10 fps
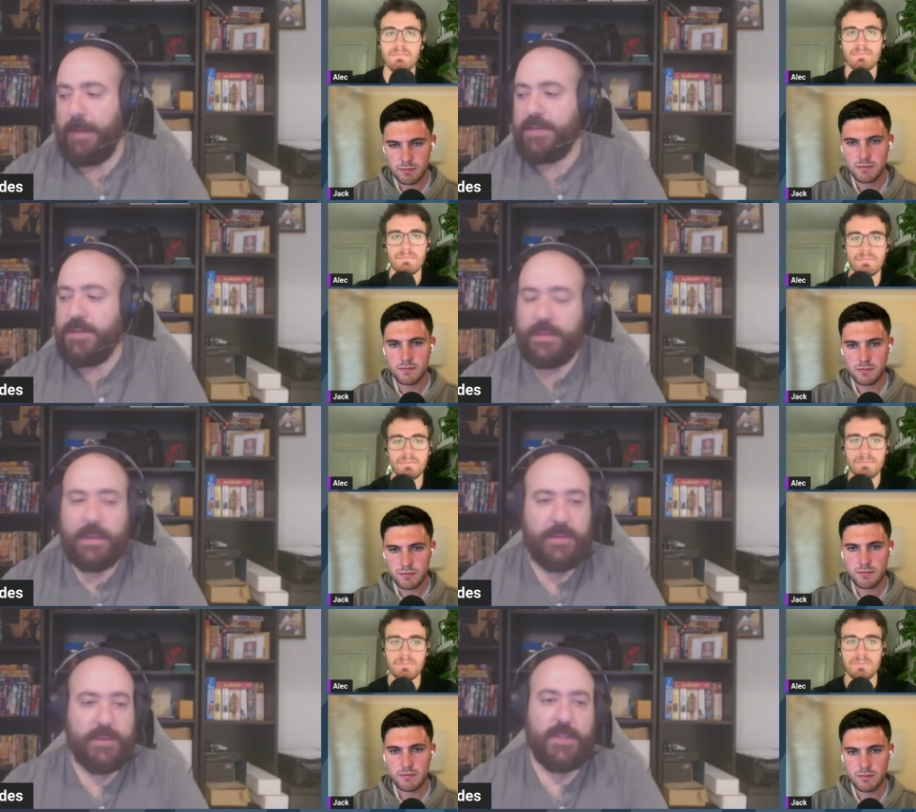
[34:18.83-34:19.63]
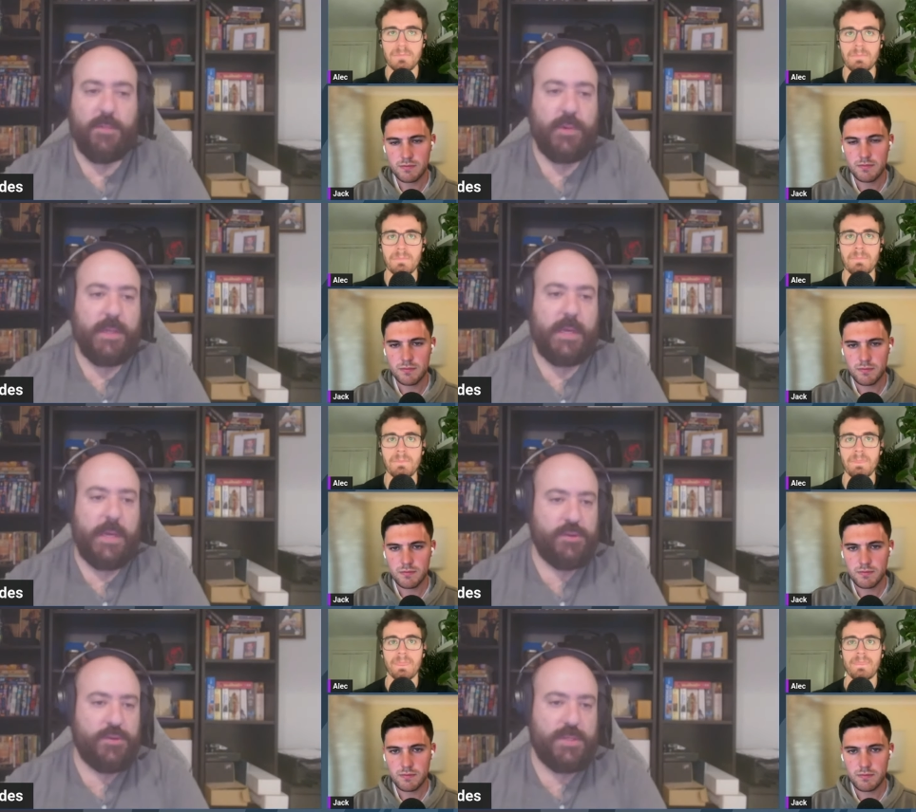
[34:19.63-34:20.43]
Speaker 1: i do think that there's some really
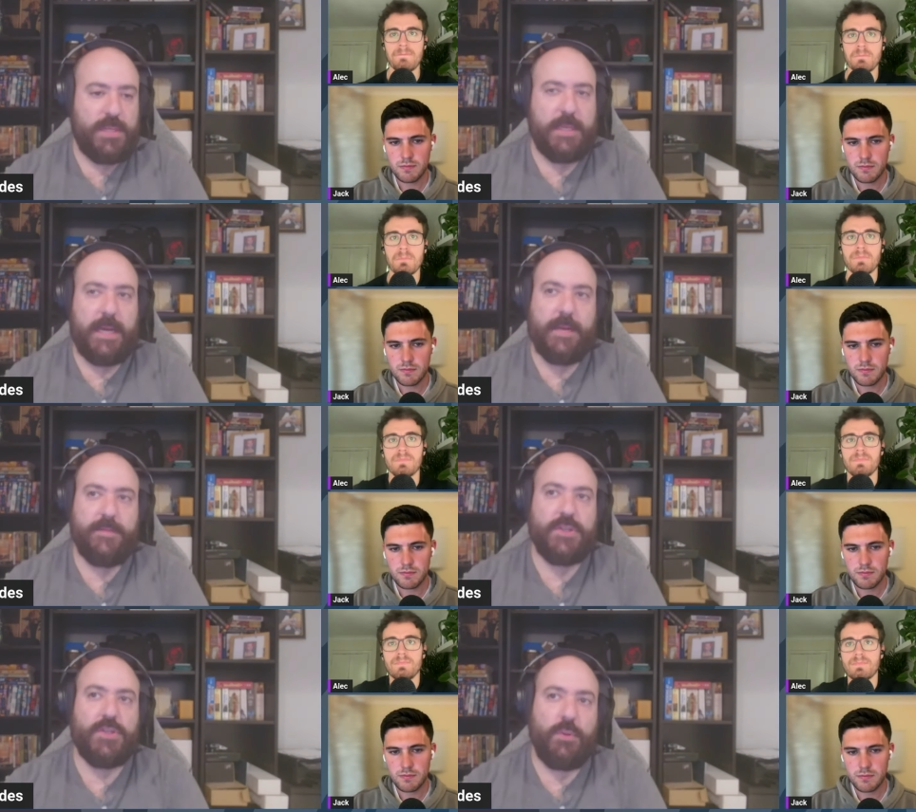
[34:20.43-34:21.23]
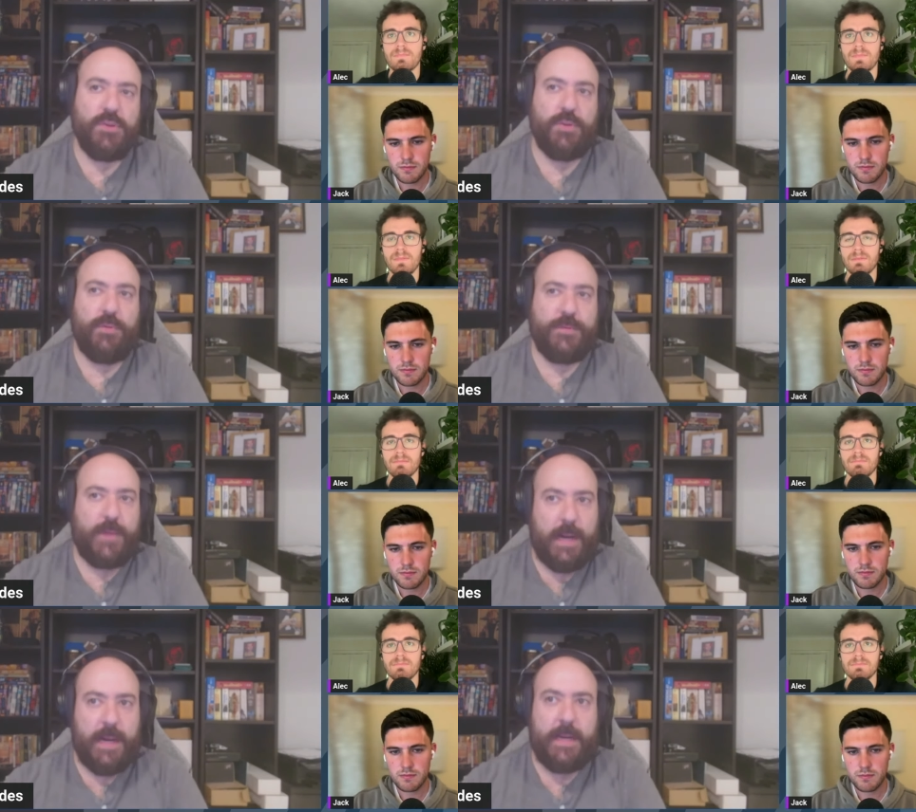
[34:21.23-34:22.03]
interesting kind of social
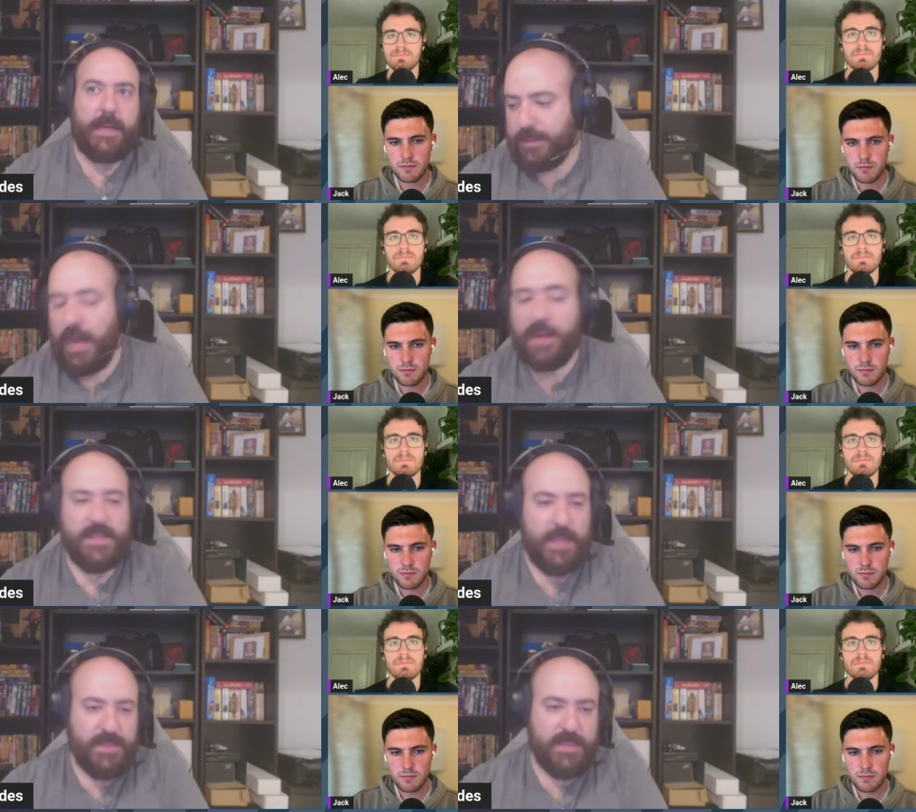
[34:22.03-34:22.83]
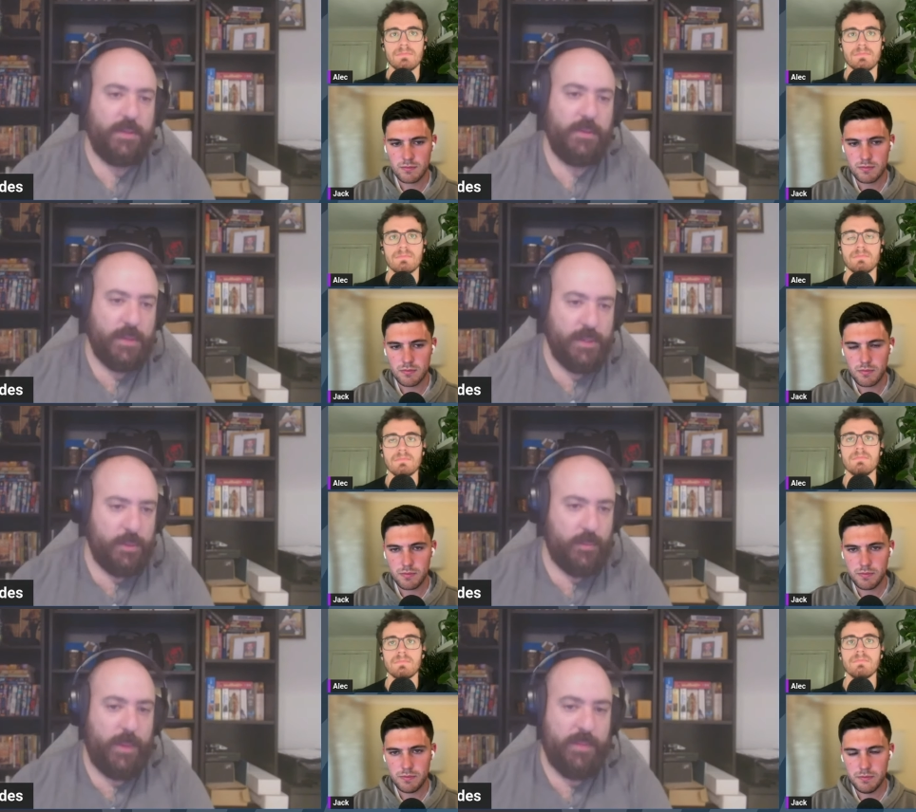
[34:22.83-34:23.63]
fi concepts that you could
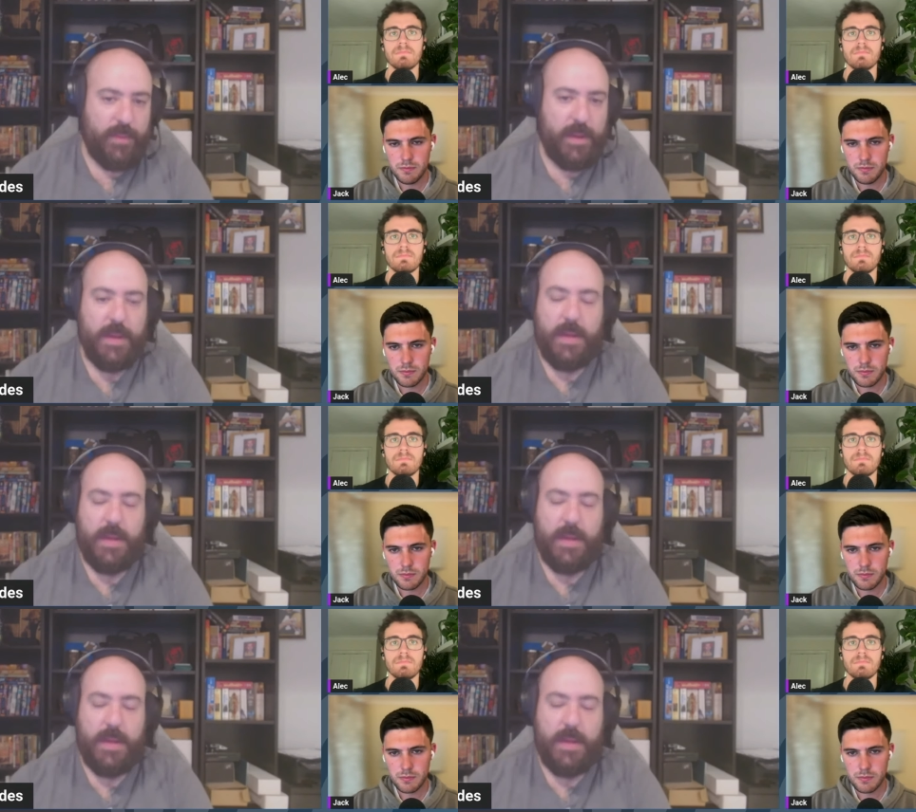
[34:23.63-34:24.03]
do in web3